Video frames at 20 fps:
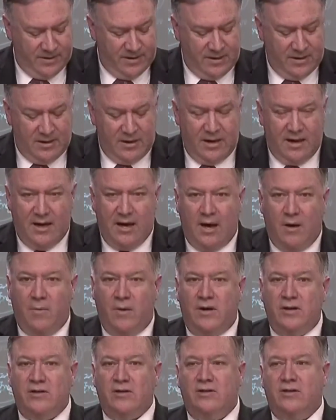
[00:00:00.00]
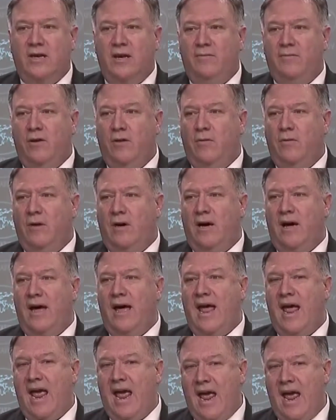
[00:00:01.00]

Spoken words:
I want to just give you